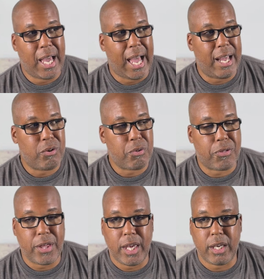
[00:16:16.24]
I don't
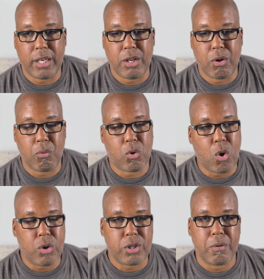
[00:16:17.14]
think, you know,
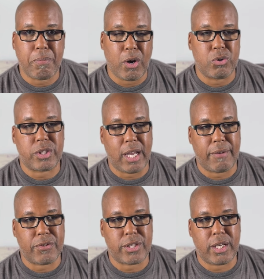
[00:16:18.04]
going to the post
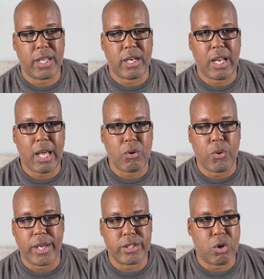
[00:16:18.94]
office, and in a lot of
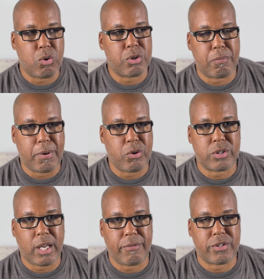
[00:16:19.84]
ways, going to the
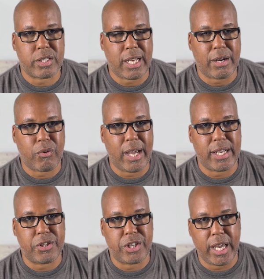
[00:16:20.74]
post office is like
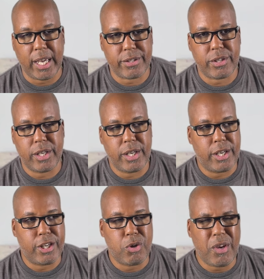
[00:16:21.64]
writing checks.
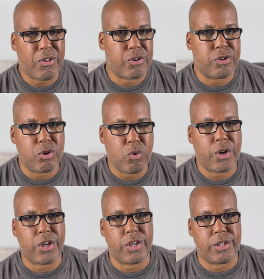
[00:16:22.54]
You either do it
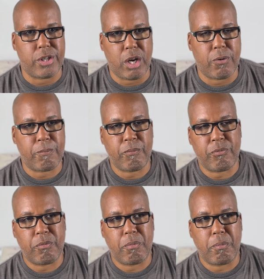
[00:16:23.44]
or you don't,
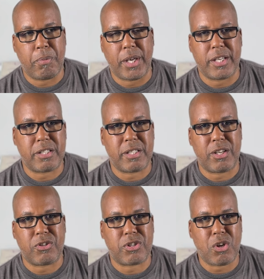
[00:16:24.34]
because
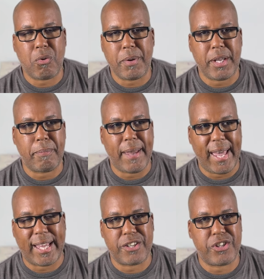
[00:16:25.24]
there's so many
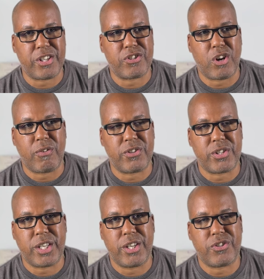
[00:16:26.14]
packaging
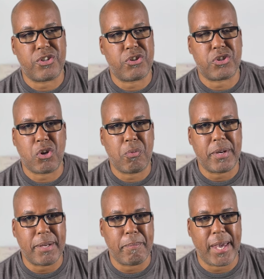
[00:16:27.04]
services and there's so
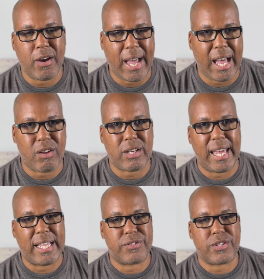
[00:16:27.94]
many mail
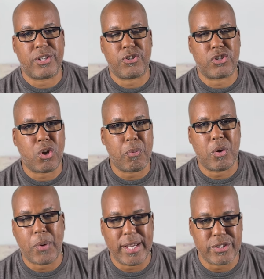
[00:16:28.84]
outlets and there's so many
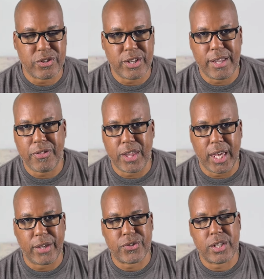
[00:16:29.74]
ways to send
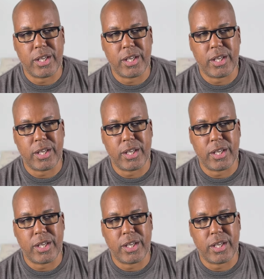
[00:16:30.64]
things